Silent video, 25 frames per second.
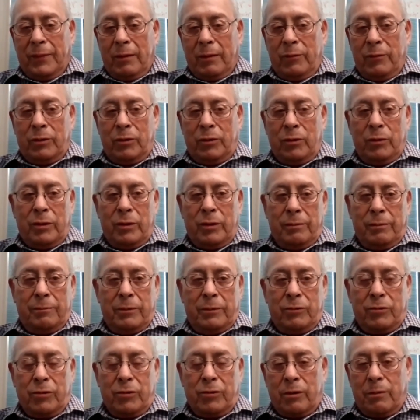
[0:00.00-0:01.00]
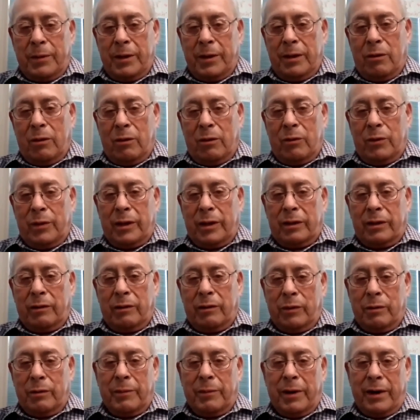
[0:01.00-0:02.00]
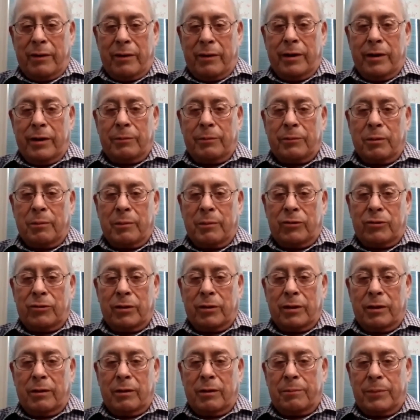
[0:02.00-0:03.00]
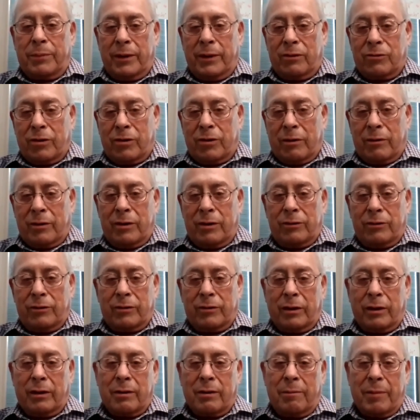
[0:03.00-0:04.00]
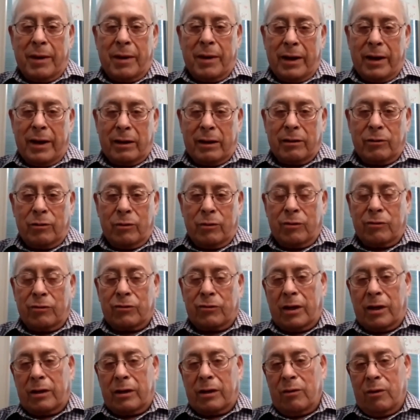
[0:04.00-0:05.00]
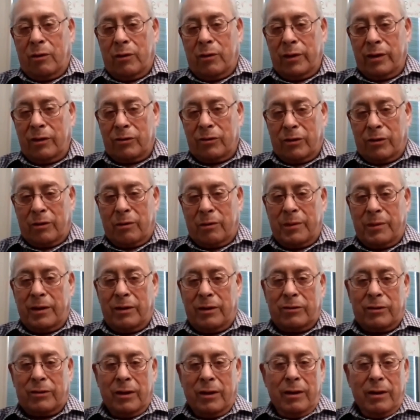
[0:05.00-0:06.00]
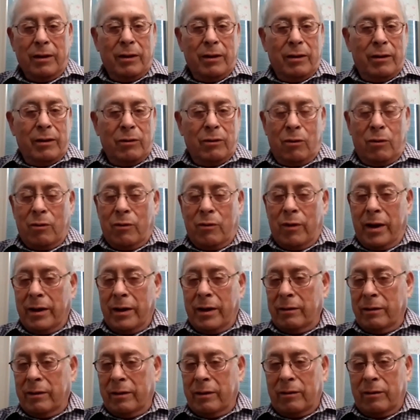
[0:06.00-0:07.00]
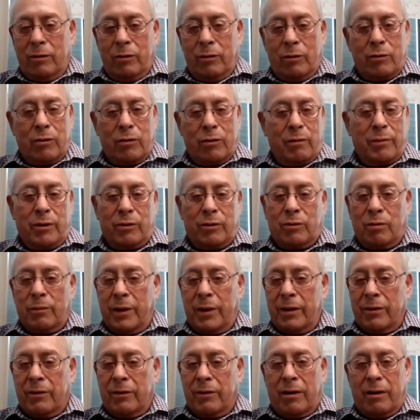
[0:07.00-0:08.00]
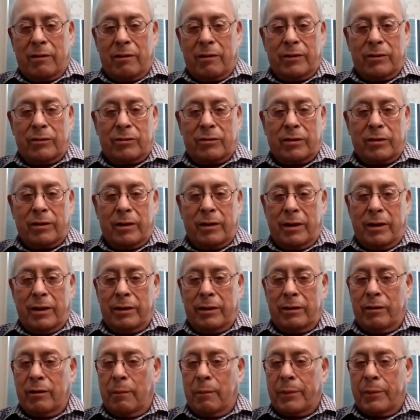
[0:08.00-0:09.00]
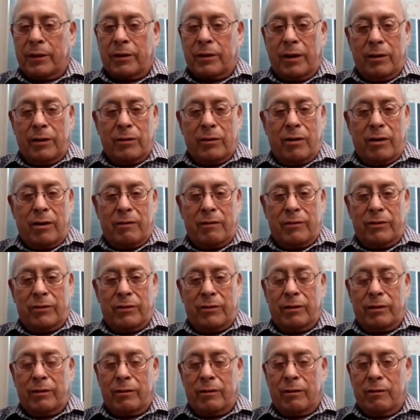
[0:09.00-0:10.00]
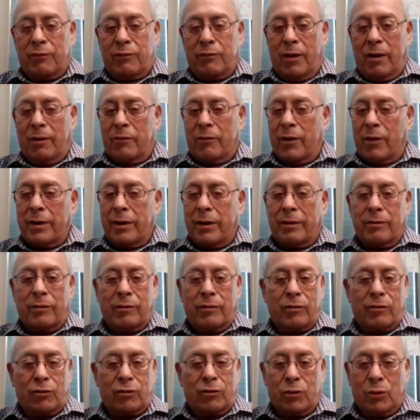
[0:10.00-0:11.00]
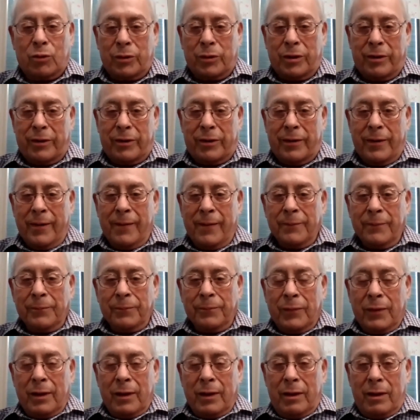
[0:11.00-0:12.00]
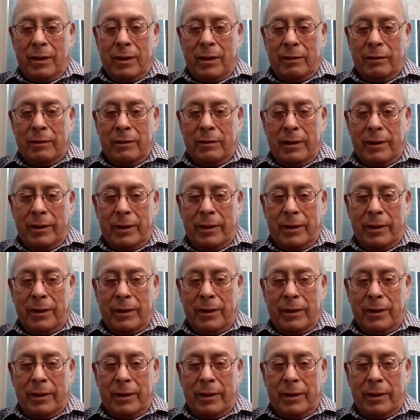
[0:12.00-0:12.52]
we do the sugar beet hoeing, then we'd migrate up to Michigan and pick cherries and come back and do the second hoeing sugar beets, and go right into the cucumber, tomato harvest, into the potato harvest, into the fall, right into the school year. And